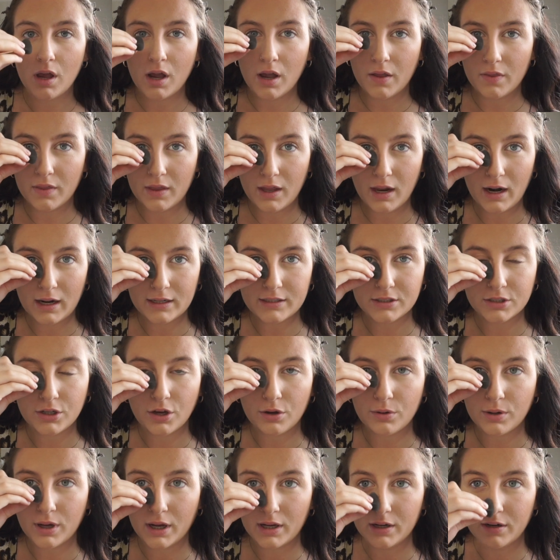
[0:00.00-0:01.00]
And I like to
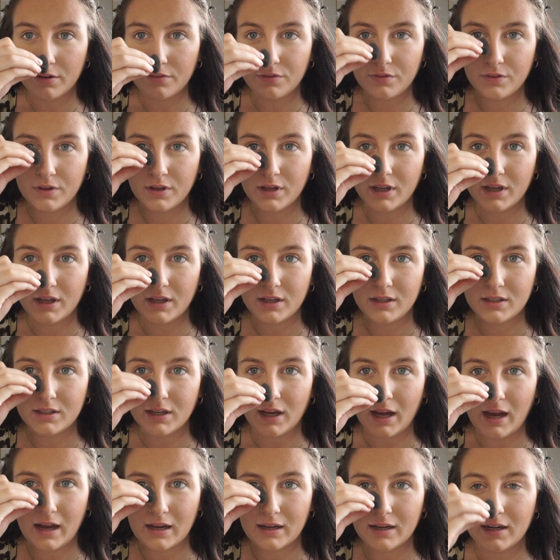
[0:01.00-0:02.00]
go kind of
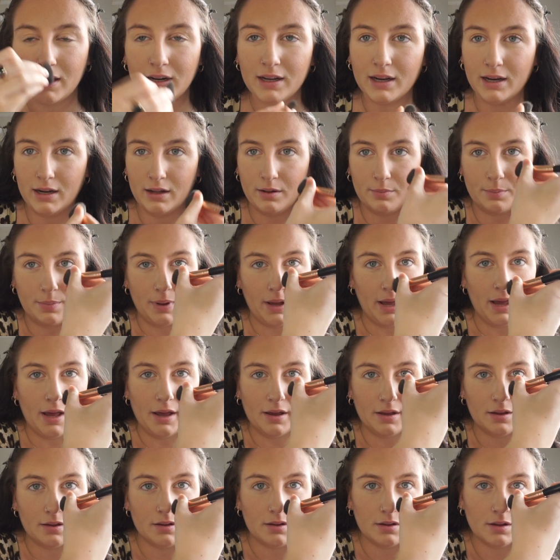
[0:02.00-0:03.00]
diagonally a little bit
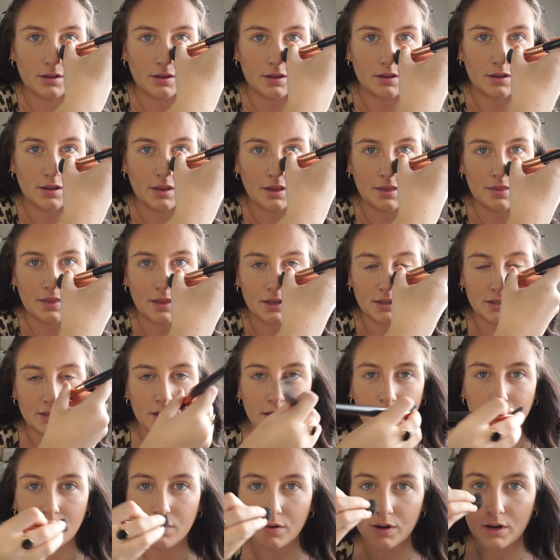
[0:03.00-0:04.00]
at this
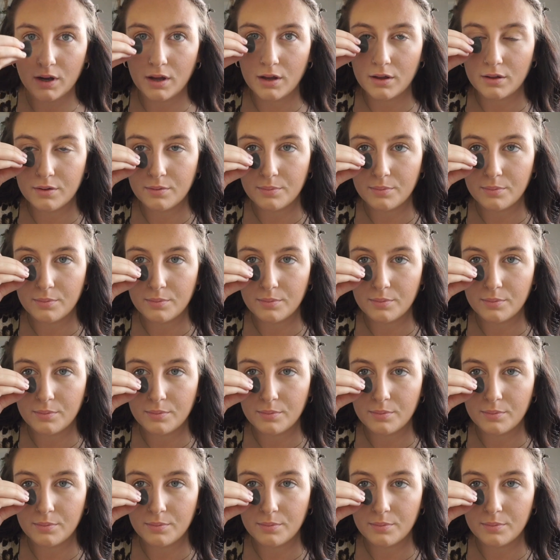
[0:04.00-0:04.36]
area.